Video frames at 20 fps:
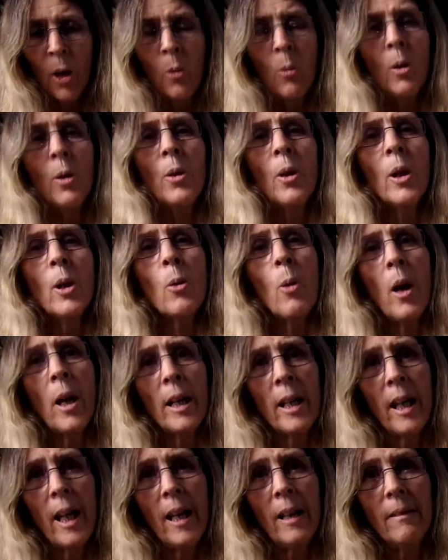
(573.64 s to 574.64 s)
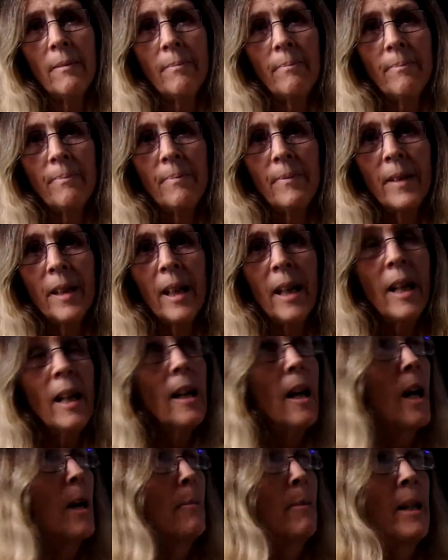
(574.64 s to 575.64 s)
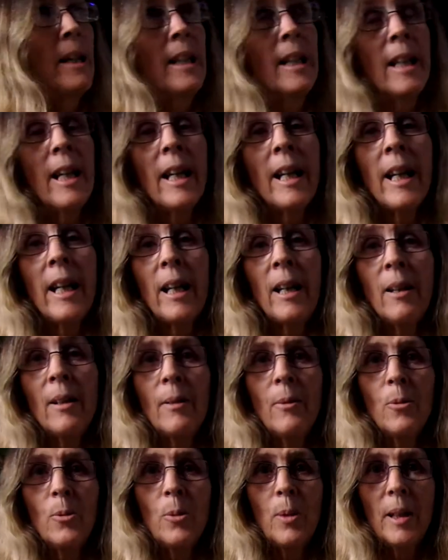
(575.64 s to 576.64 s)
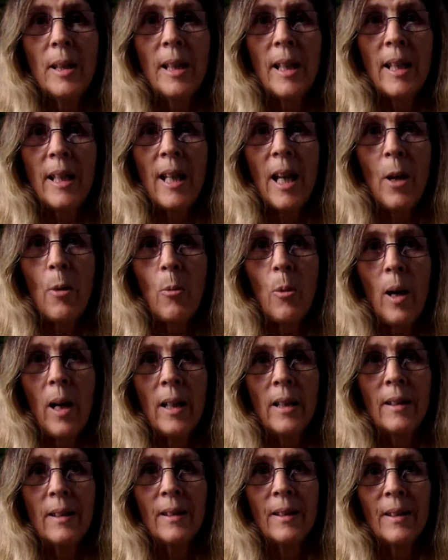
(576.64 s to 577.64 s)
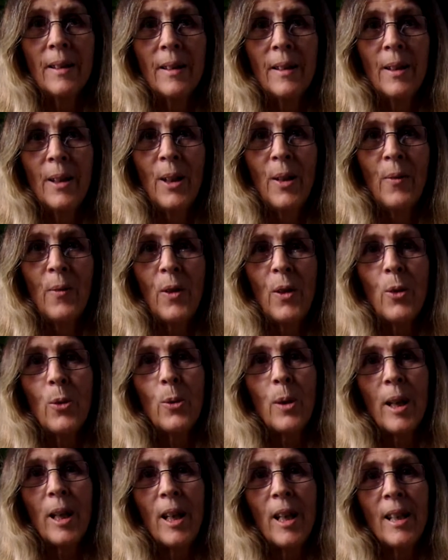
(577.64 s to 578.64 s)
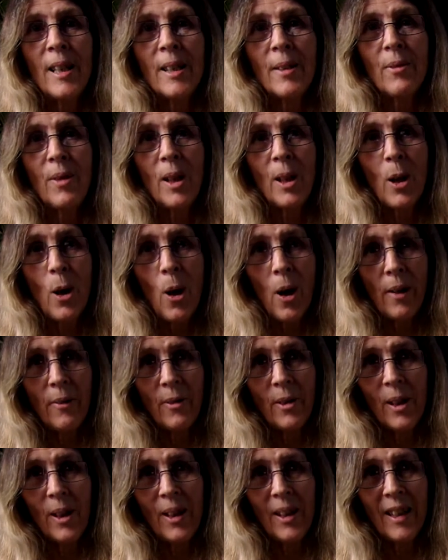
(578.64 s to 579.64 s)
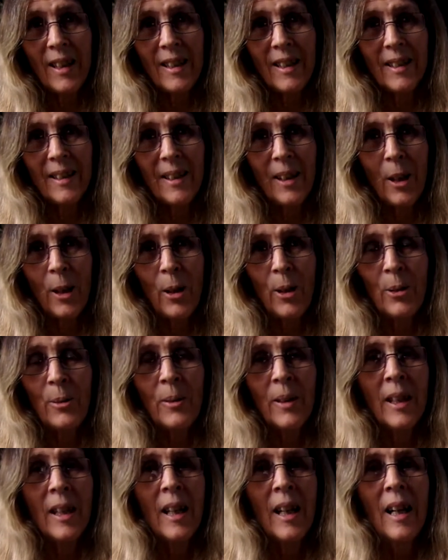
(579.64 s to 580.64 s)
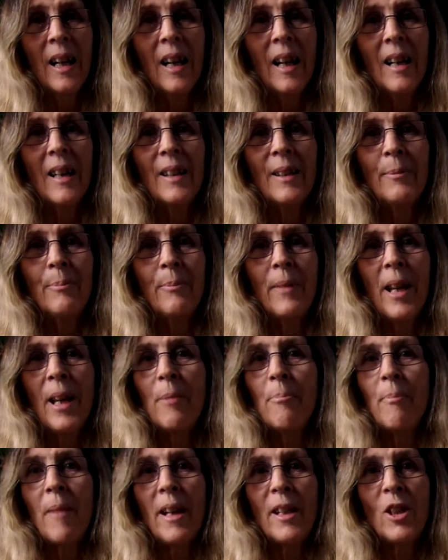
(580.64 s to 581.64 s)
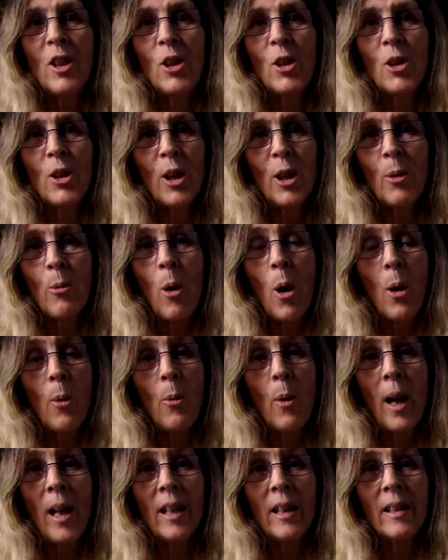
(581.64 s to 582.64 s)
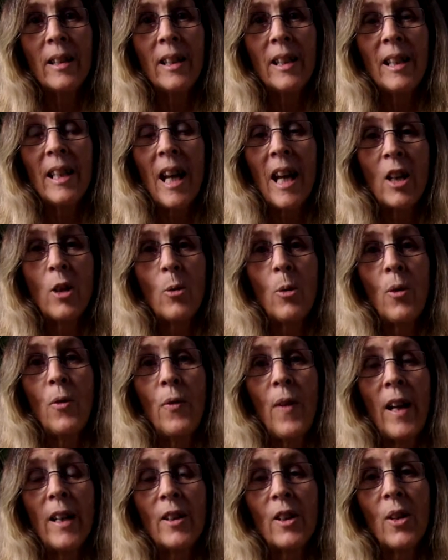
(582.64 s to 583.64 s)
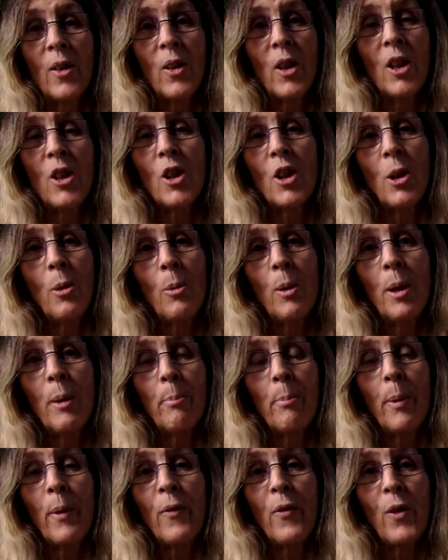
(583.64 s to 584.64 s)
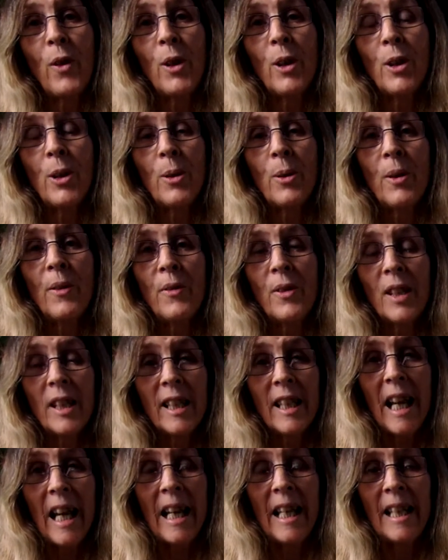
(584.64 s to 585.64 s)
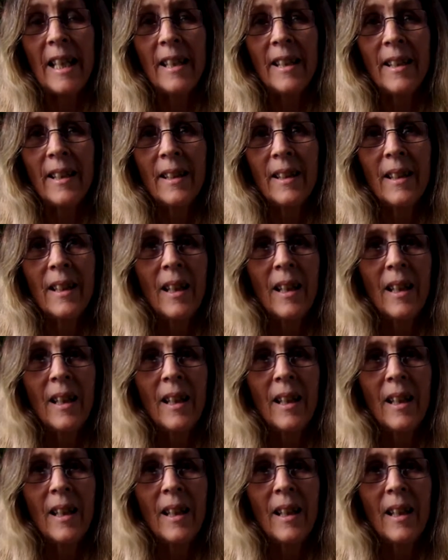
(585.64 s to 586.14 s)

well, not quite yet. I mean, Lily was in that one for 3 years of her life, guys. So, and managed it quite well. And in actual fact, I think she would have preferred to have stayed in it